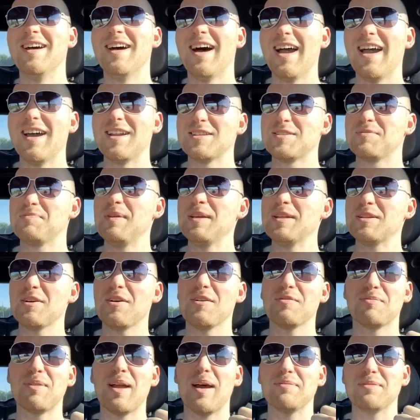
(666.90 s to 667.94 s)
I had a speech
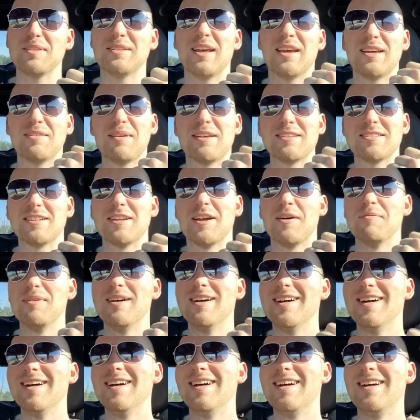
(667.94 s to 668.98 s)
all prepped and now I messed it up.
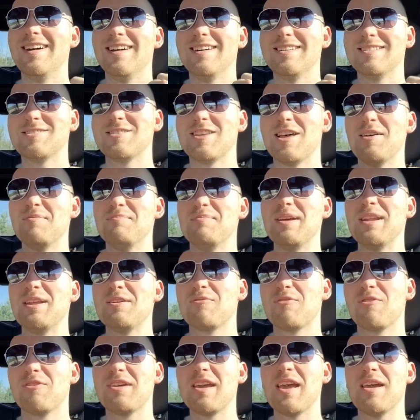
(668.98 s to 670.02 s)
So Mini
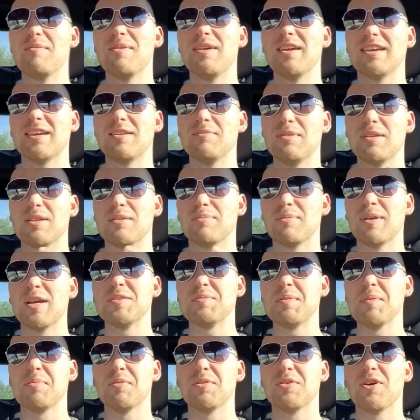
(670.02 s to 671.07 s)
Wargaming can be the
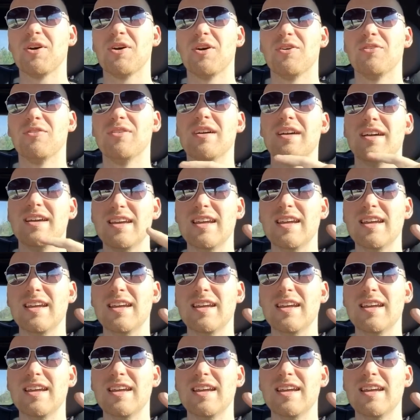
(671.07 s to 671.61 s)
place people go